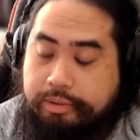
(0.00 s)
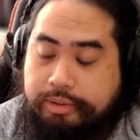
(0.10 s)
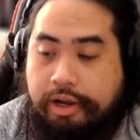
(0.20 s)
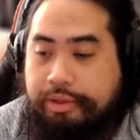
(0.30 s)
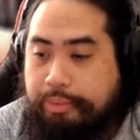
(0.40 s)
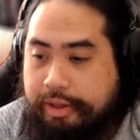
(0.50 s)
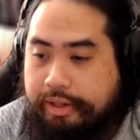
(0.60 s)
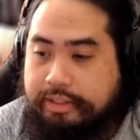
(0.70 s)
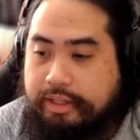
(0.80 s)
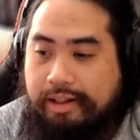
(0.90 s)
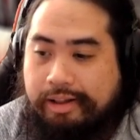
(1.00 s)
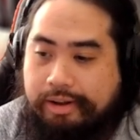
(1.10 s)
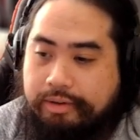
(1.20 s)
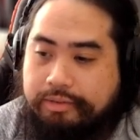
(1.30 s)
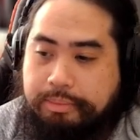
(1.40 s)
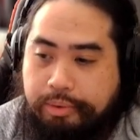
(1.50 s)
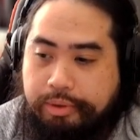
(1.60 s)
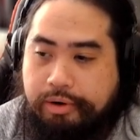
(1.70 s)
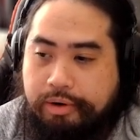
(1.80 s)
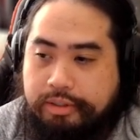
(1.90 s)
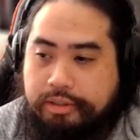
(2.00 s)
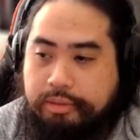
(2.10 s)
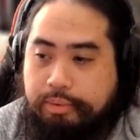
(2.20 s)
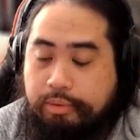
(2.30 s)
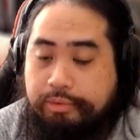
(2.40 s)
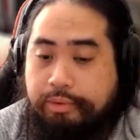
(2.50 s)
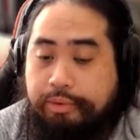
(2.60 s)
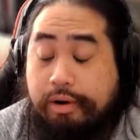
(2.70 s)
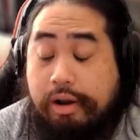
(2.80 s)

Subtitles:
Either way, that's a lot of support cards to pull for.